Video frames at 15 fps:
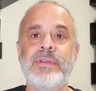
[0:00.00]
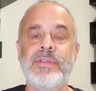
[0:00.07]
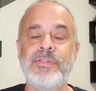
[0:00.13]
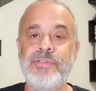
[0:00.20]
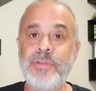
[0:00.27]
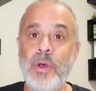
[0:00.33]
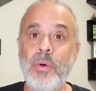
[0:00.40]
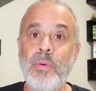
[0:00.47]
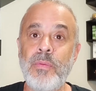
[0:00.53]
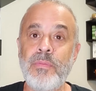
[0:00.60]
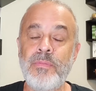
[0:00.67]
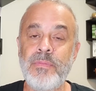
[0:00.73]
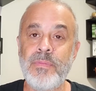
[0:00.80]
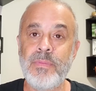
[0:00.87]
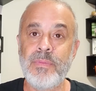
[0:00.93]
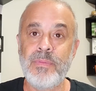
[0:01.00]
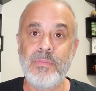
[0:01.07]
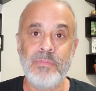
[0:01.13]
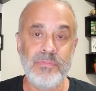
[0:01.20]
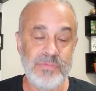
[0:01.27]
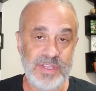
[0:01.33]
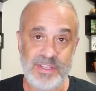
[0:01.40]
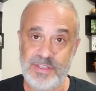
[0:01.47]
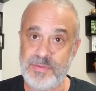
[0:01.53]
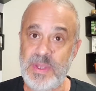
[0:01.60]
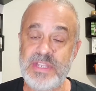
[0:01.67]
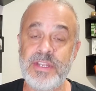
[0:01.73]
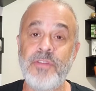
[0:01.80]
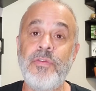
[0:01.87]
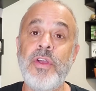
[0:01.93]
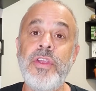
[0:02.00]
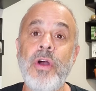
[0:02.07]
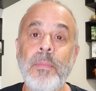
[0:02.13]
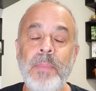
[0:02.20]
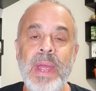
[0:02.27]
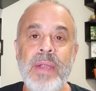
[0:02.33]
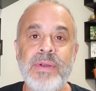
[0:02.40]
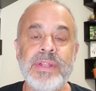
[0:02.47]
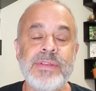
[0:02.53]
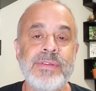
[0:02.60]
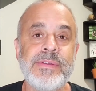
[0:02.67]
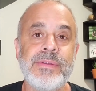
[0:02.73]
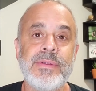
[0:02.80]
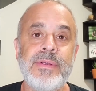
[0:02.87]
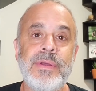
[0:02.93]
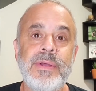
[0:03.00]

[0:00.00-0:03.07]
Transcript: So this, especially for young parents,